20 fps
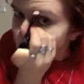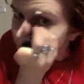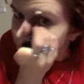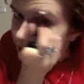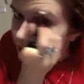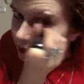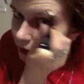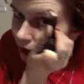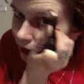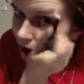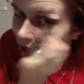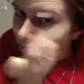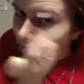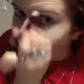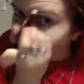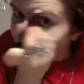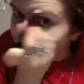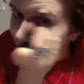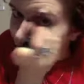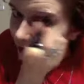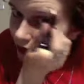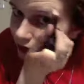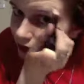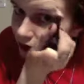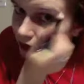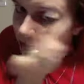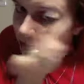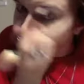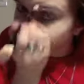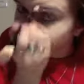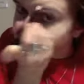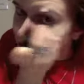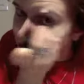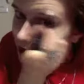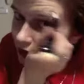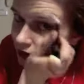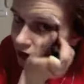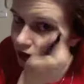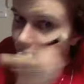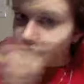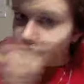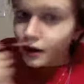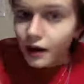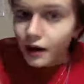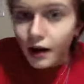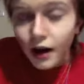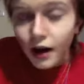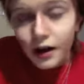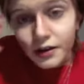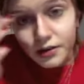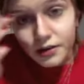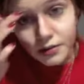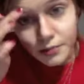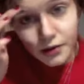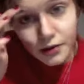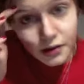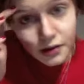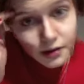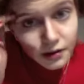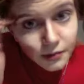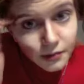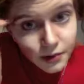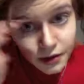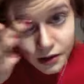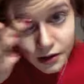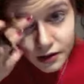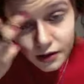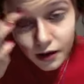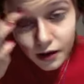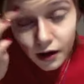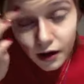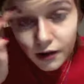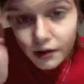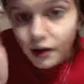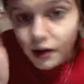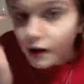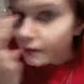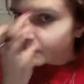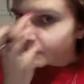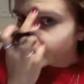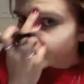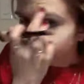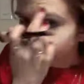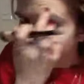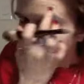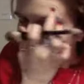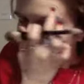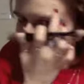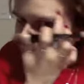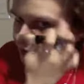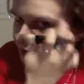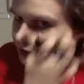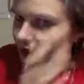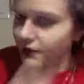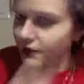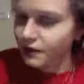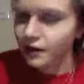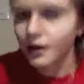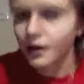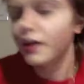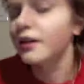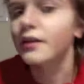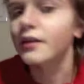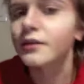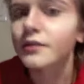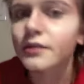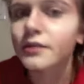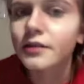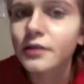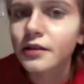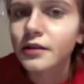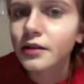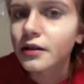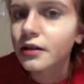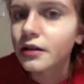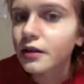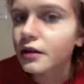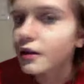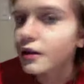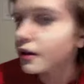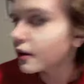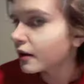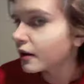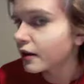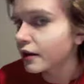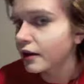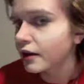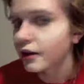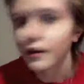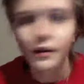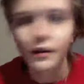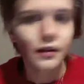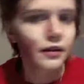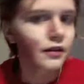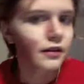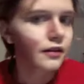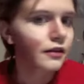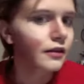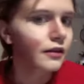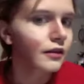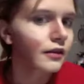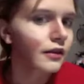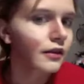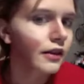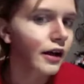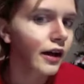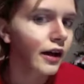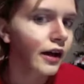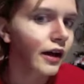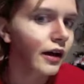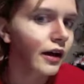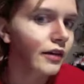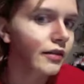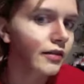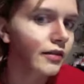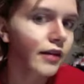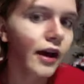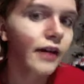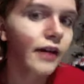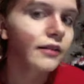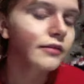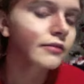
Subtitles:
brow. I don't. I just put a little bit on top, and that's that.